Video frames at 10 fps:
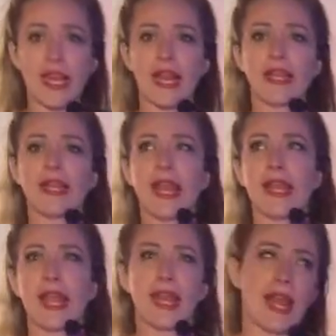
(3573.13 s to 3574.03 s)

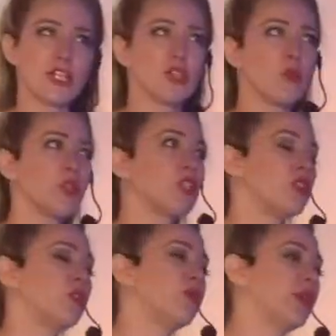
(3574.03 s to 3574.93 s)
And I just want
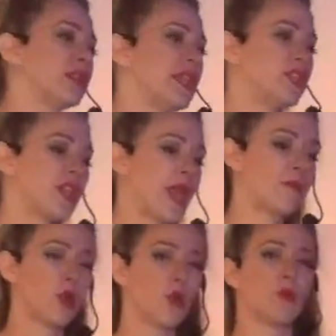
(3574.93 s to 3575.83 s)
to take that
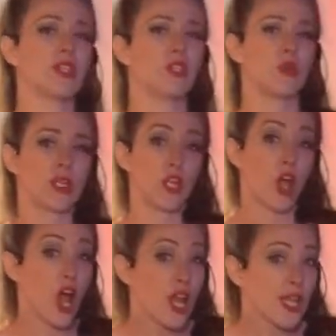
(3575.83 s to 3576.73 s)
moment to
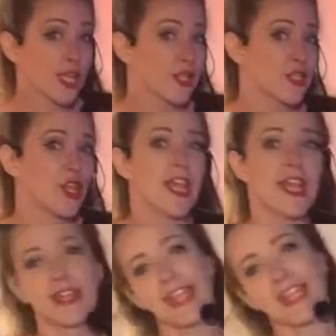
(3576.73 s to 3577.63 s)
acknowledge
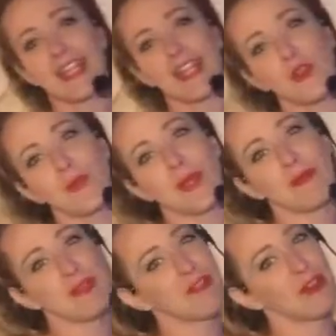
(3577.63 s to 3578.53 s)
that you
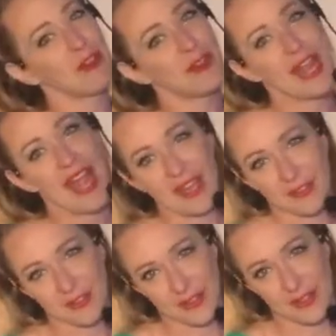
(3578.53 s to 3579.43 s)
may be a very good
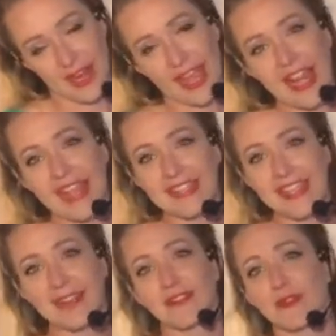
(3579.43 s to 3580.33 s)
actor, and as
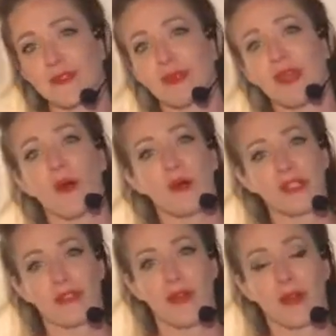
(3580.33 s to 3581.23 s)
dancers we
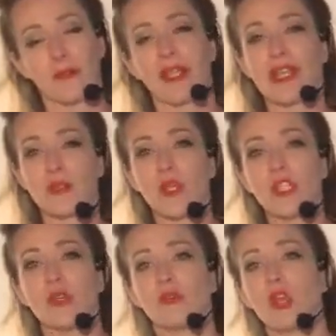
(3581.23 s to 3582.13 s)
always are, because we
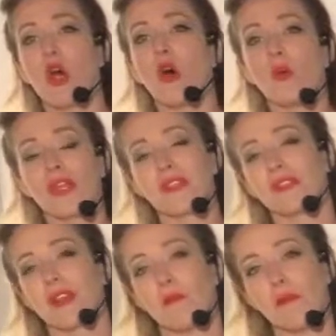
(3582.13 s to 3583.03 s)
don't
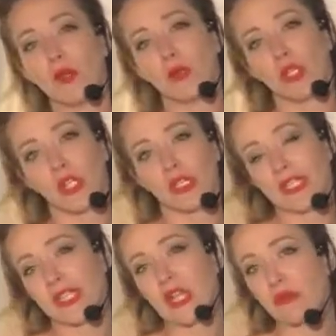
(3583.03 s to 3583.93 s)
always
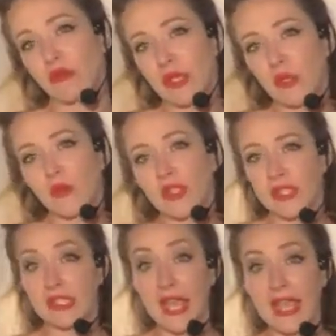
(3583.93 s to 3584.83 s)
emotionally feel the
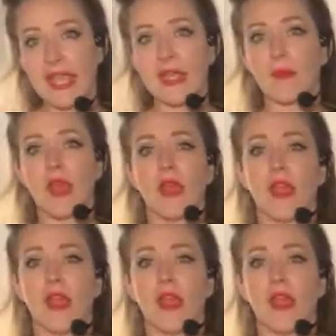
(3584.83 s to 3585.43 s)
same